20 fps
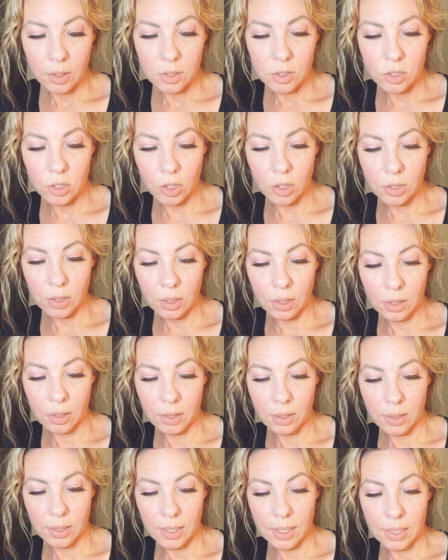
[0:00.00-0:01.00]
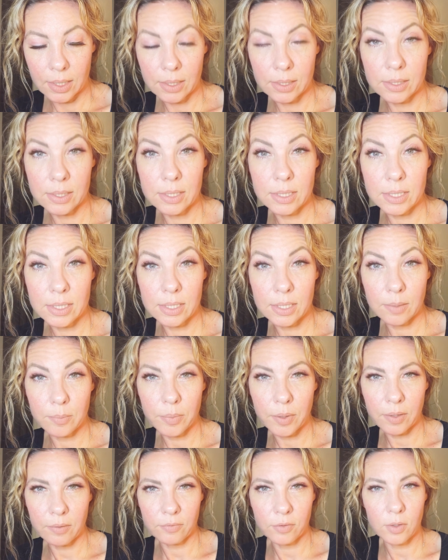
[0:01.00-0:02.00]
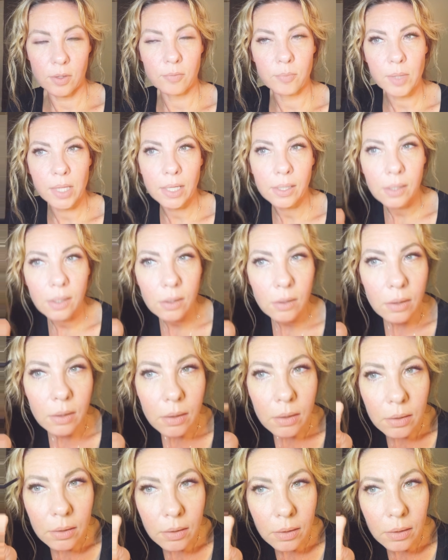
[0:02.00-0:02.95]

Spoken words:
dark, and deep if you have black hair.